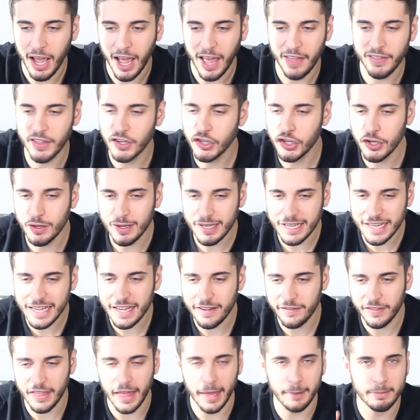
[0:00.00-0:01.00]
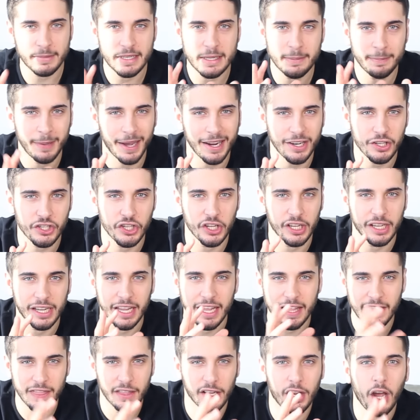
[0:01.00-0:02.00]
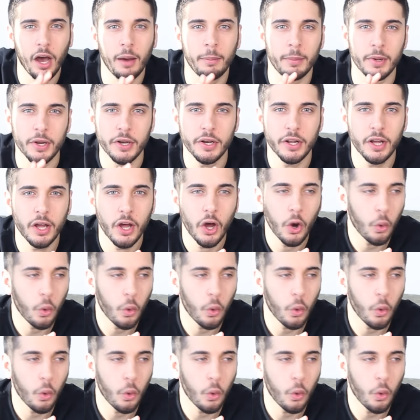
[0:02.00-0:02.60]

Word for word: and then you leave the empty packaging in the cupboard.